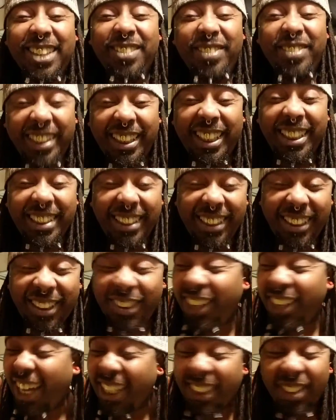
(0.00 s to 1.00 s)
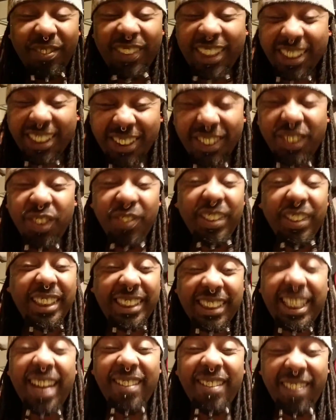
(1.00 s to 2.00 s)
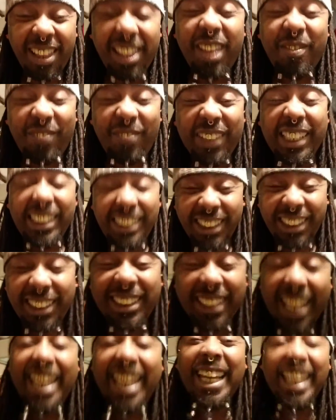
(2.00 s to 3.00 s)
Because you got to be a stupid son of the beach.